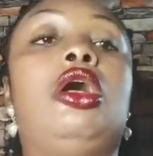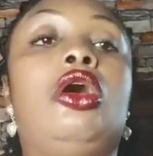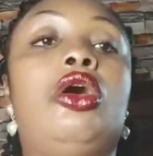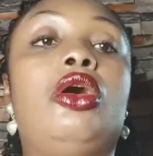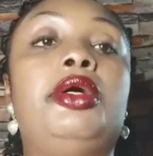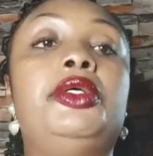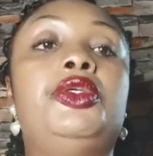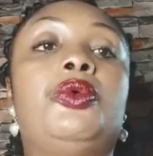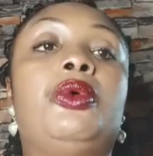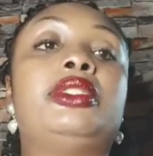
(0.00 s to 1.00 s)
or
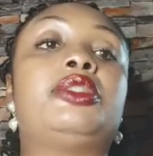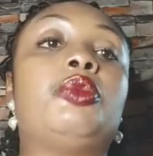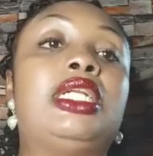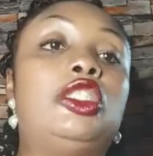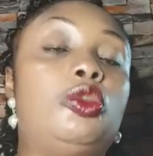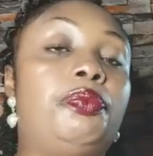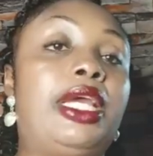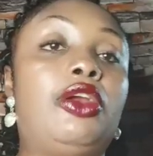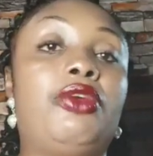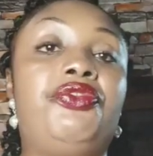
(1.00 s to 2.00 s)
you want money to
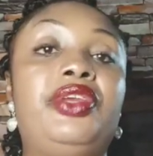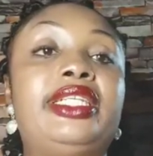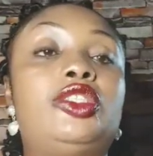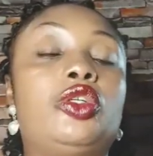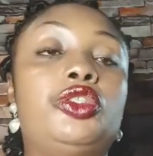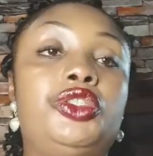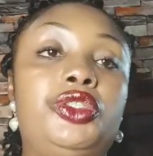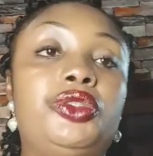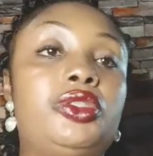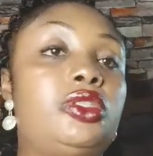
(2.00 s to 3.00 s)
pay your fees, your
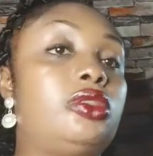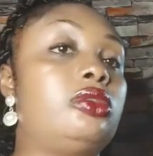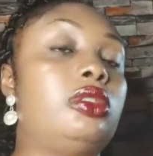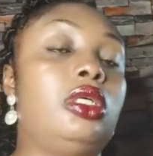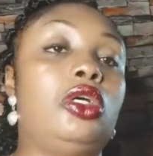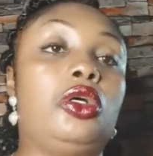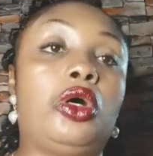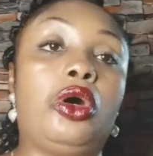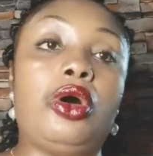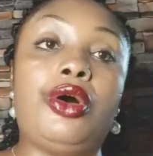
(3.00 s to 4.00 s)
dues,
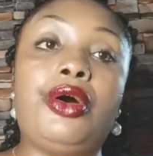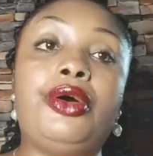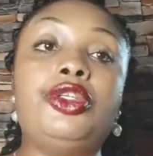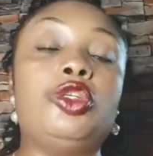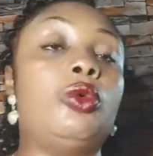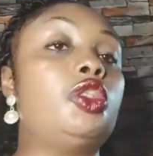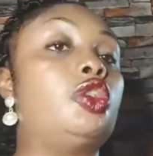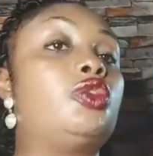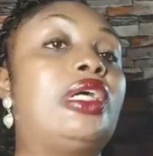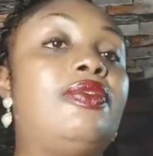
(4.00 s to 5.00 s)
or you want
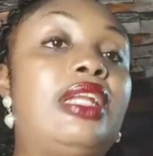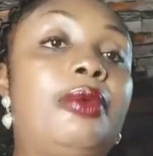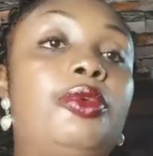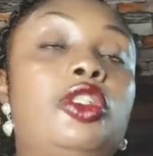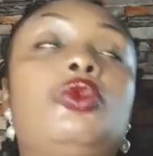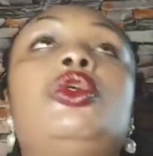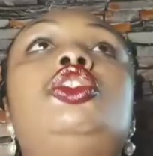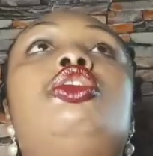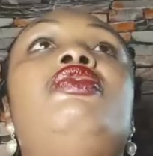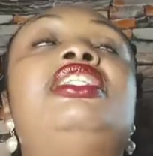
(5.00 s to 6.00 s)
to travel abroad, you
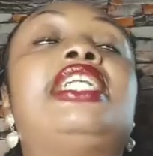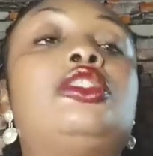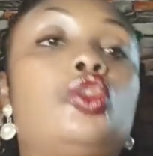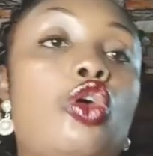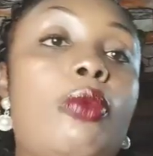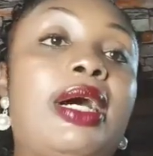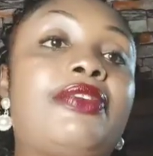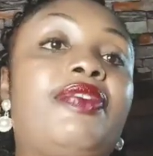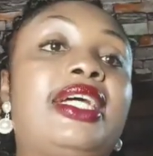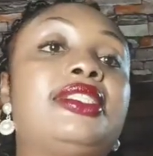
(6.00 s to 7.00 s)
want your visa to come
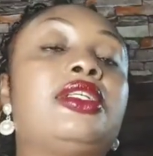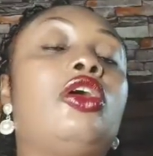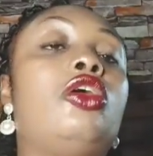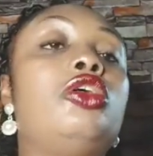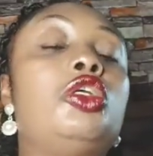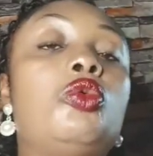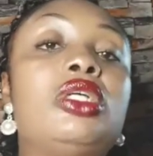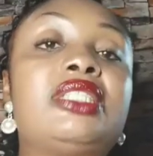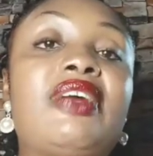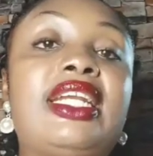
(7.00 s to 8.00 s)
out fast, or you
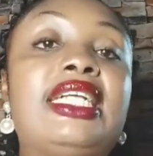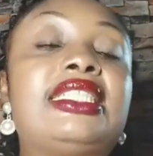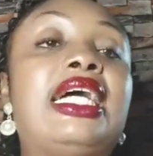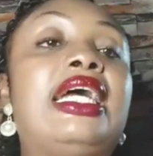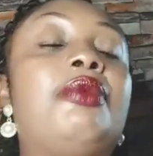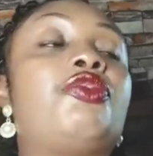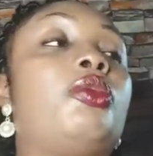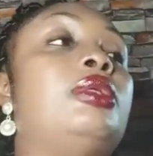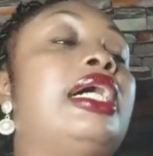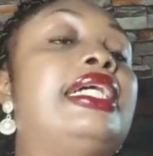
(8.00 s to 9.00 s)
want financial help
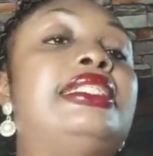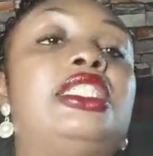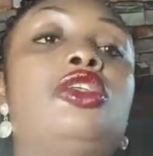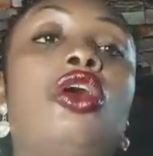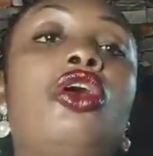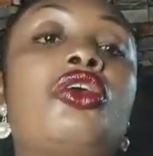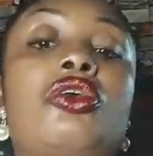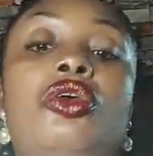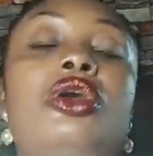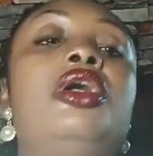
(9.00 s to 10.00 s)
from your auntie, your
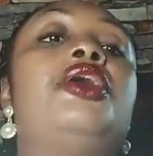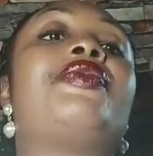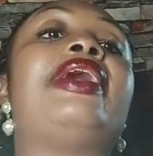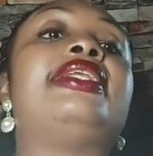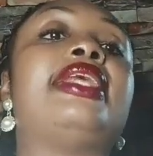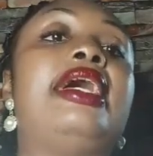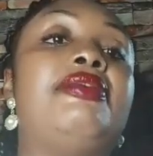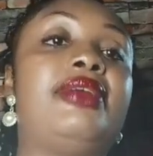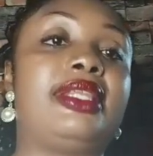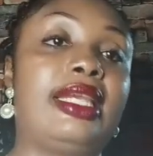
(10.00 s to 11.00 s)
uncle. Write
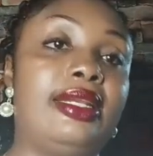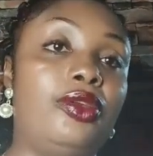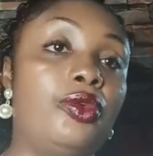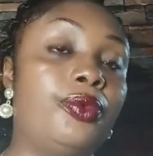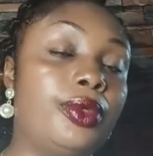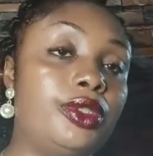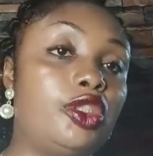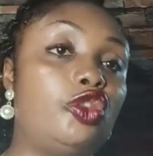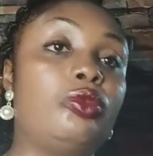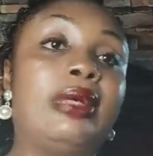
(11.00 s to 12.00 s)
everything you want
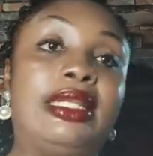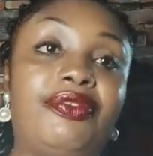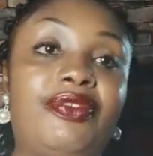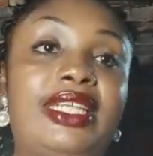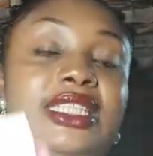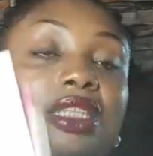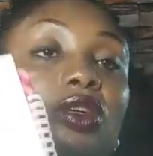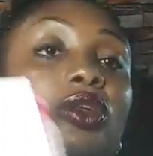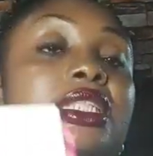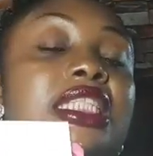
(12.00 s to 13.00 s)
to manifest
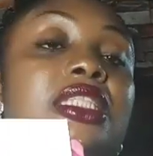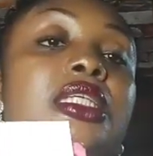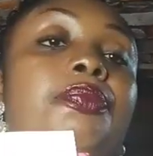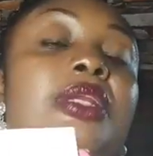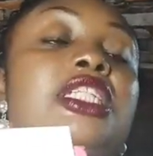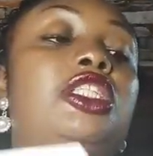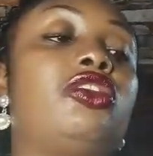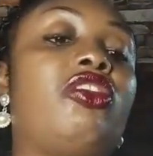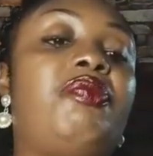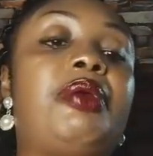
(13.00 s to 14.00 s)
on this blank sheet
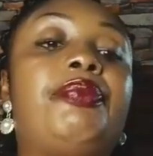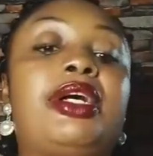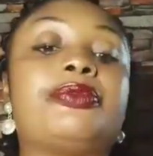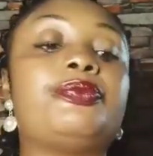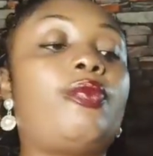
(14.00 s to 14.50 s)
of paper.